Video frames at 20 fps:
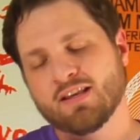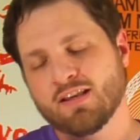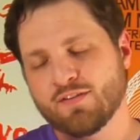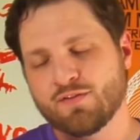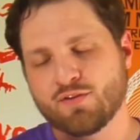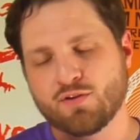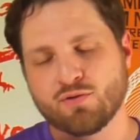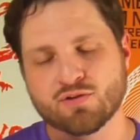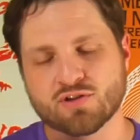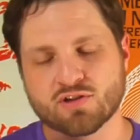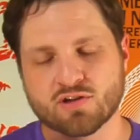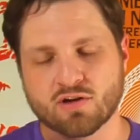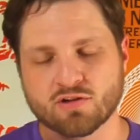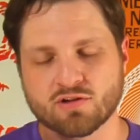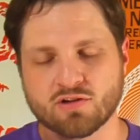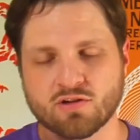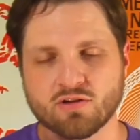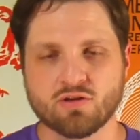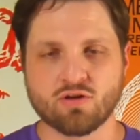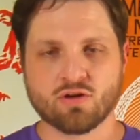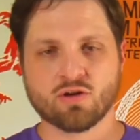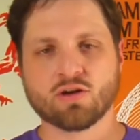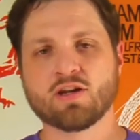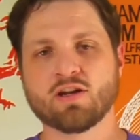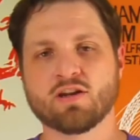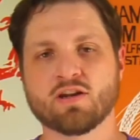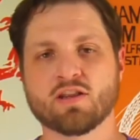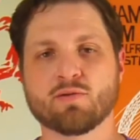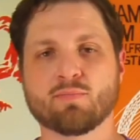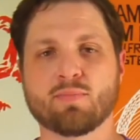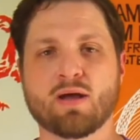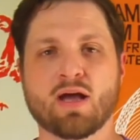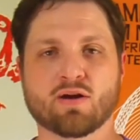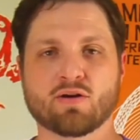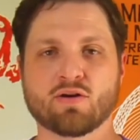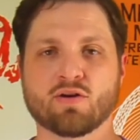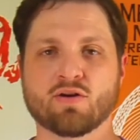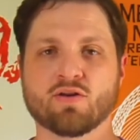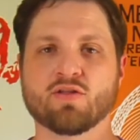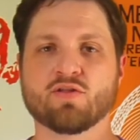If you start to look into the
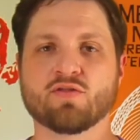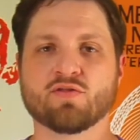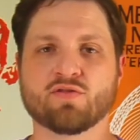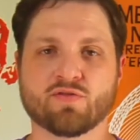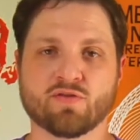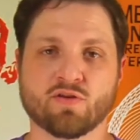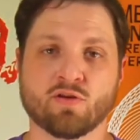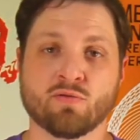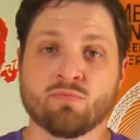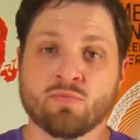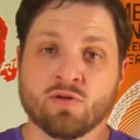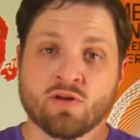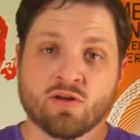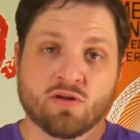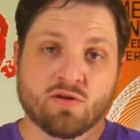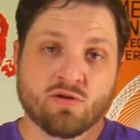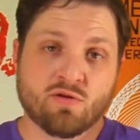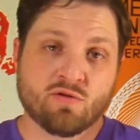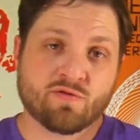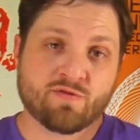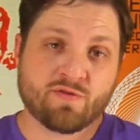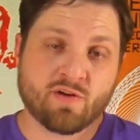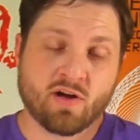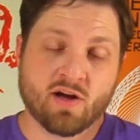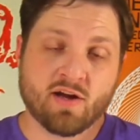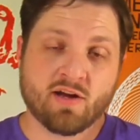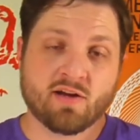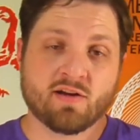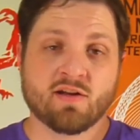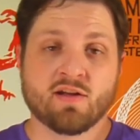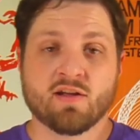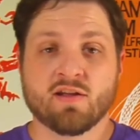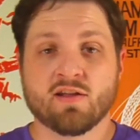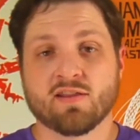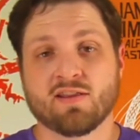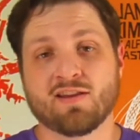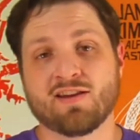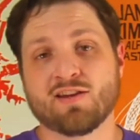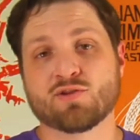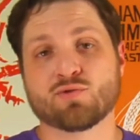background of this film, you find
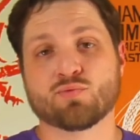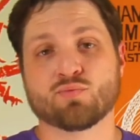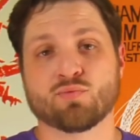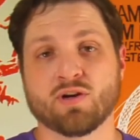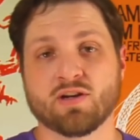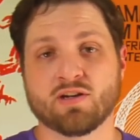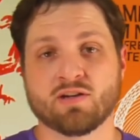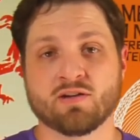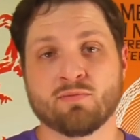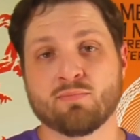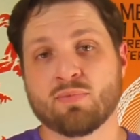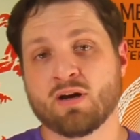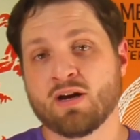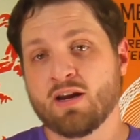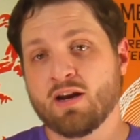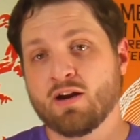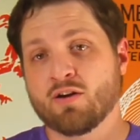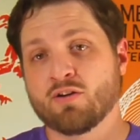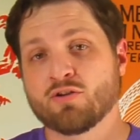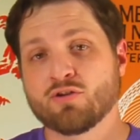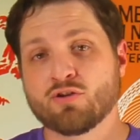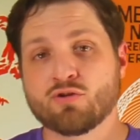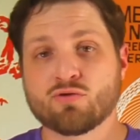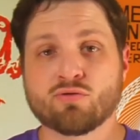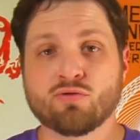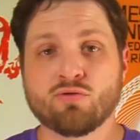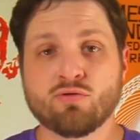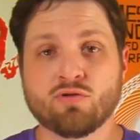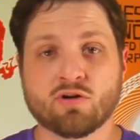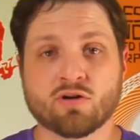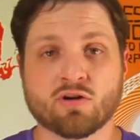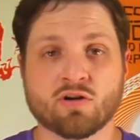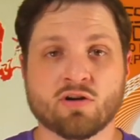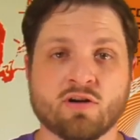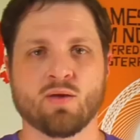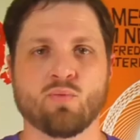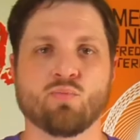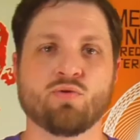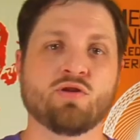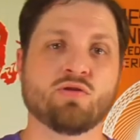that it's written by Aaron
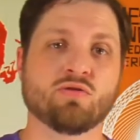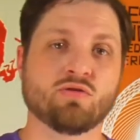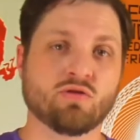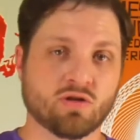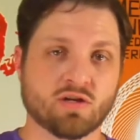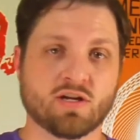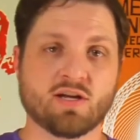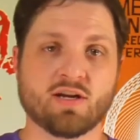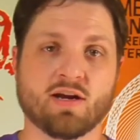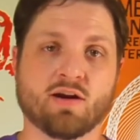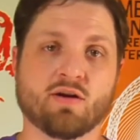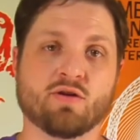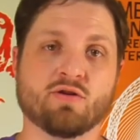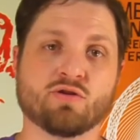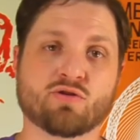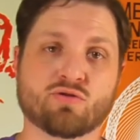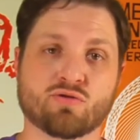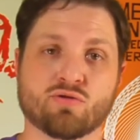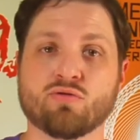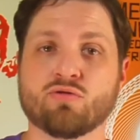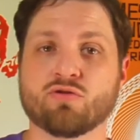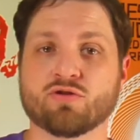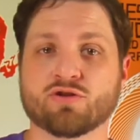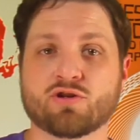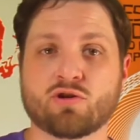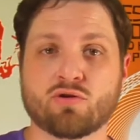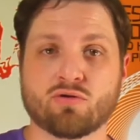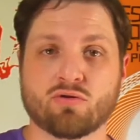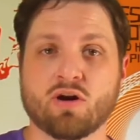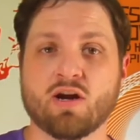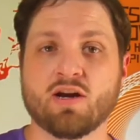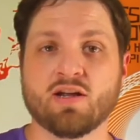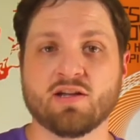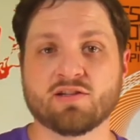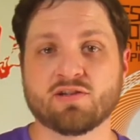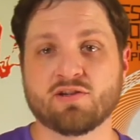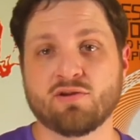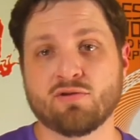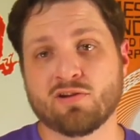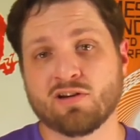Kruger. When you look at Aaron Kruger's
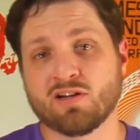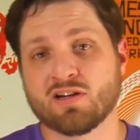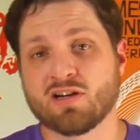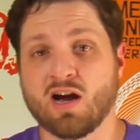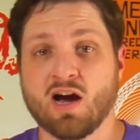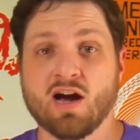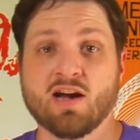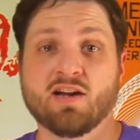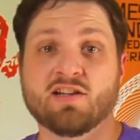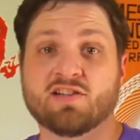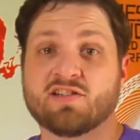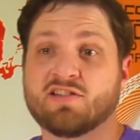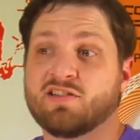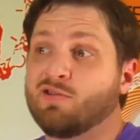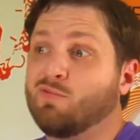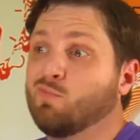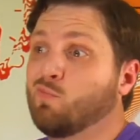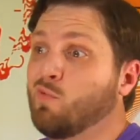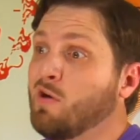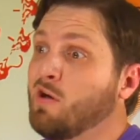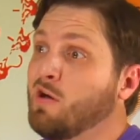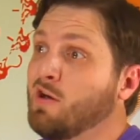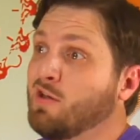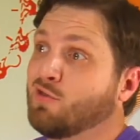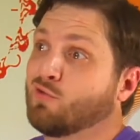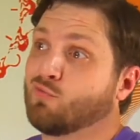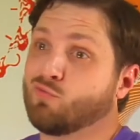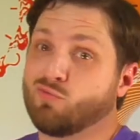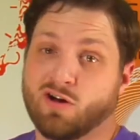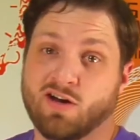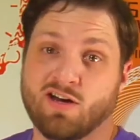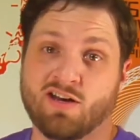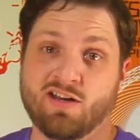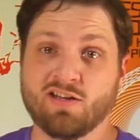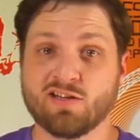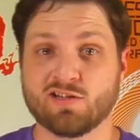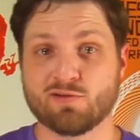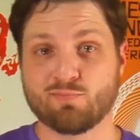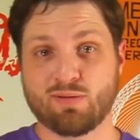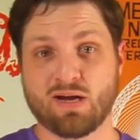credits, you can kind of see why the
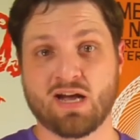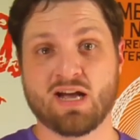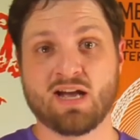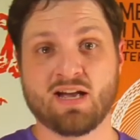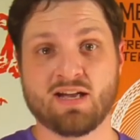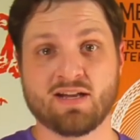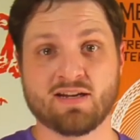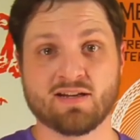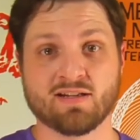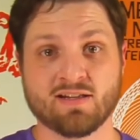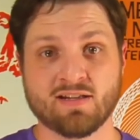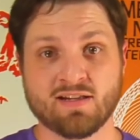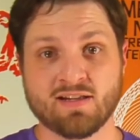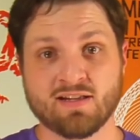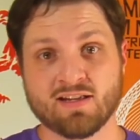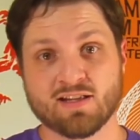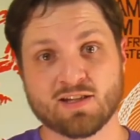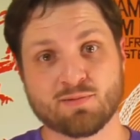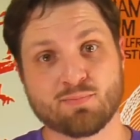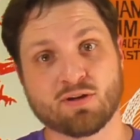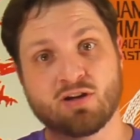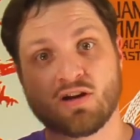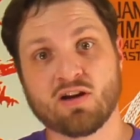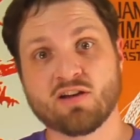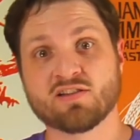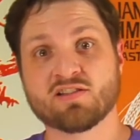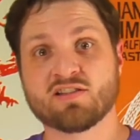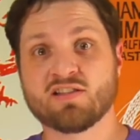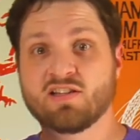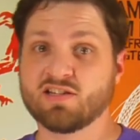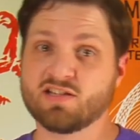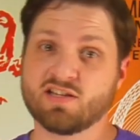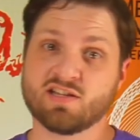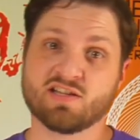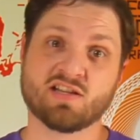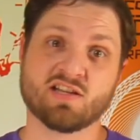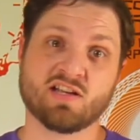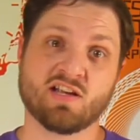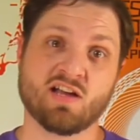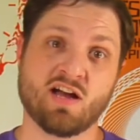writing is bad. It's because this
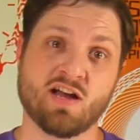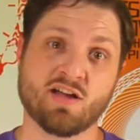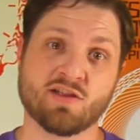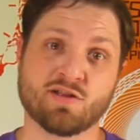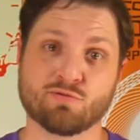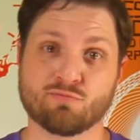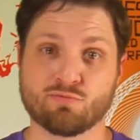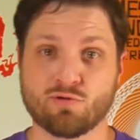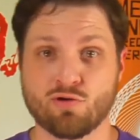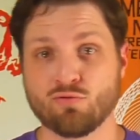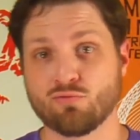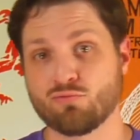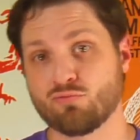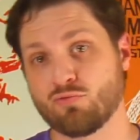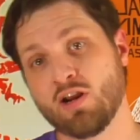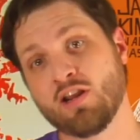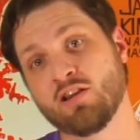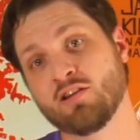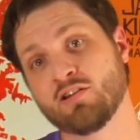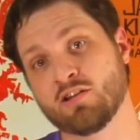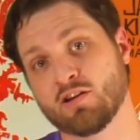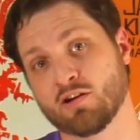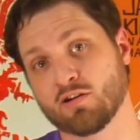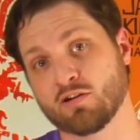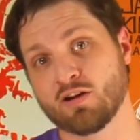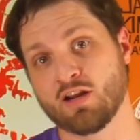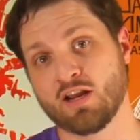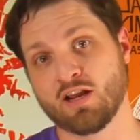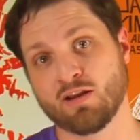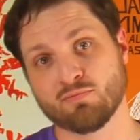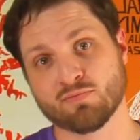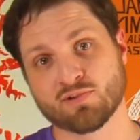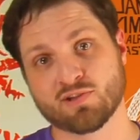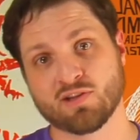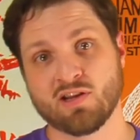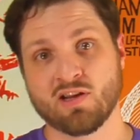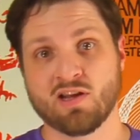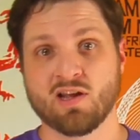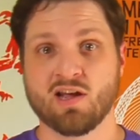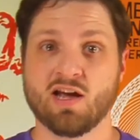is the guy that wrote Reindeer Games,
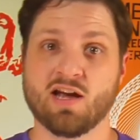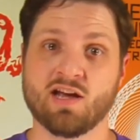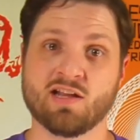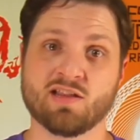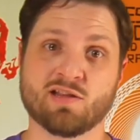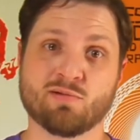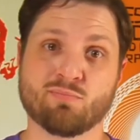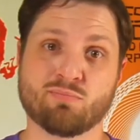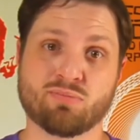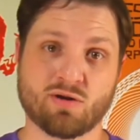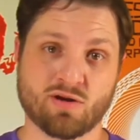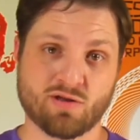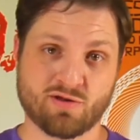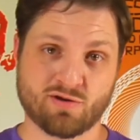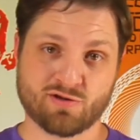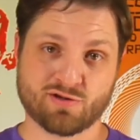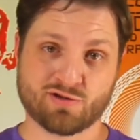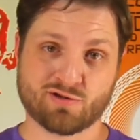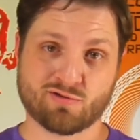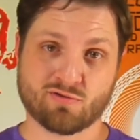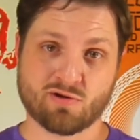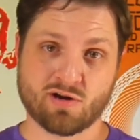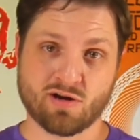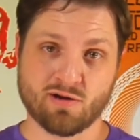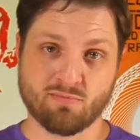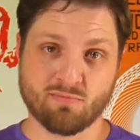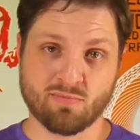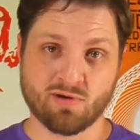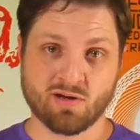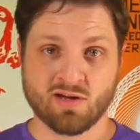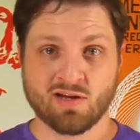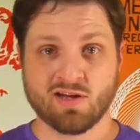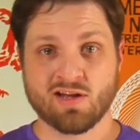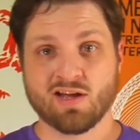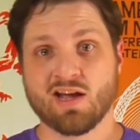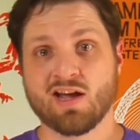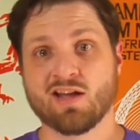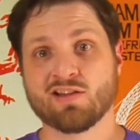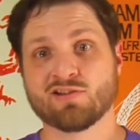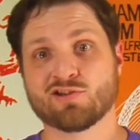and The Brothers Grimm,
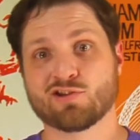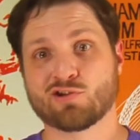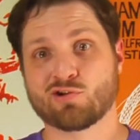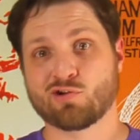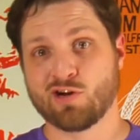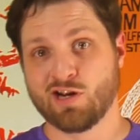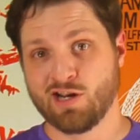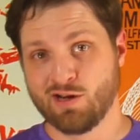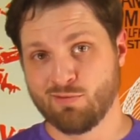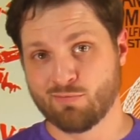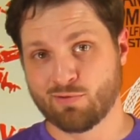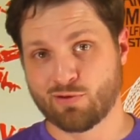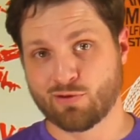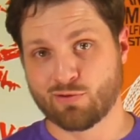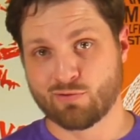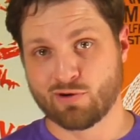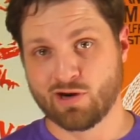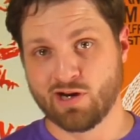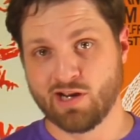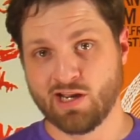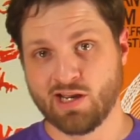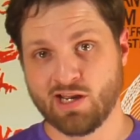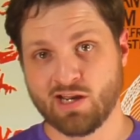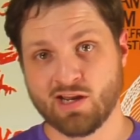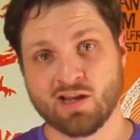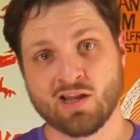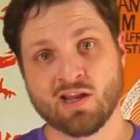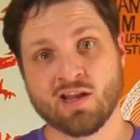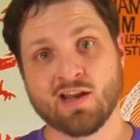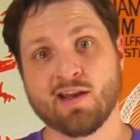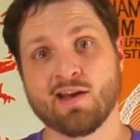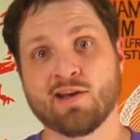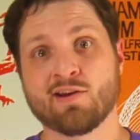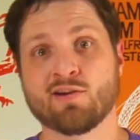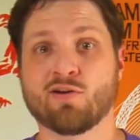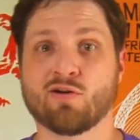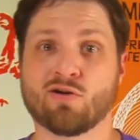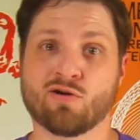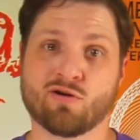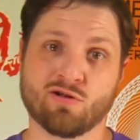and Scream 3,
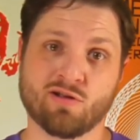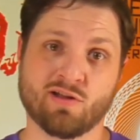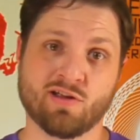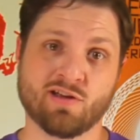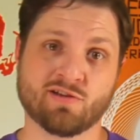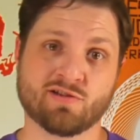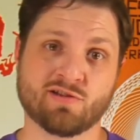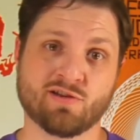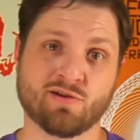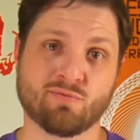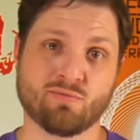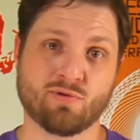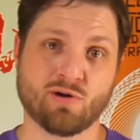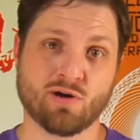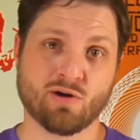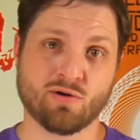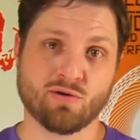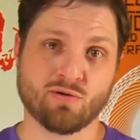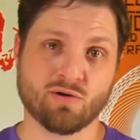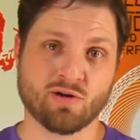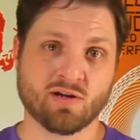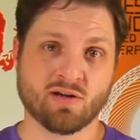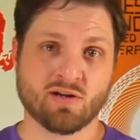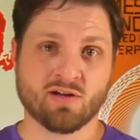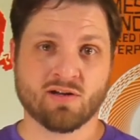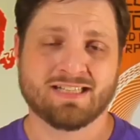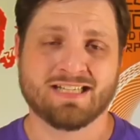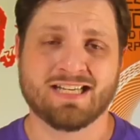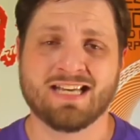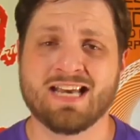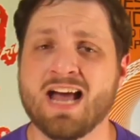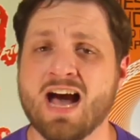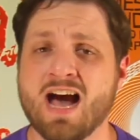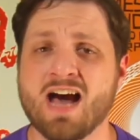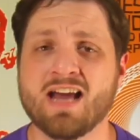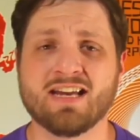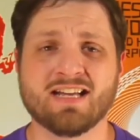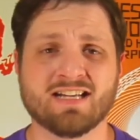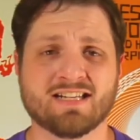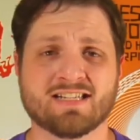and Arlington Road.
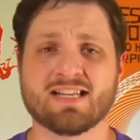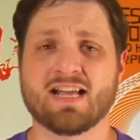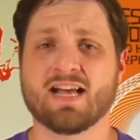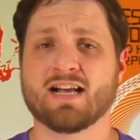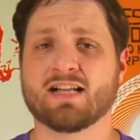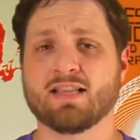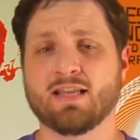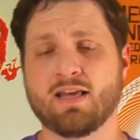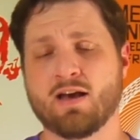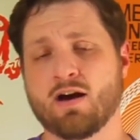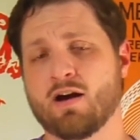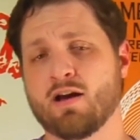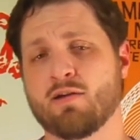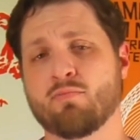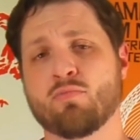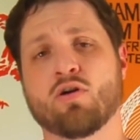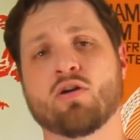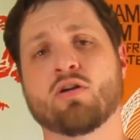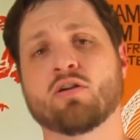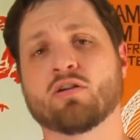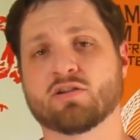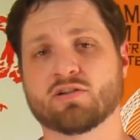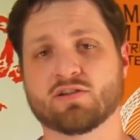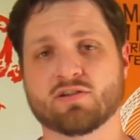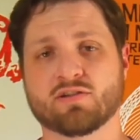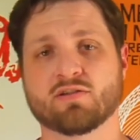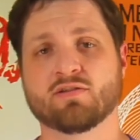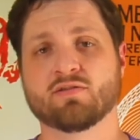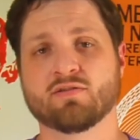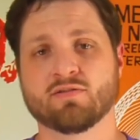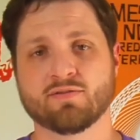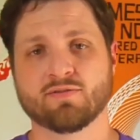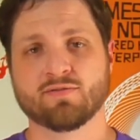Not exactly high marks.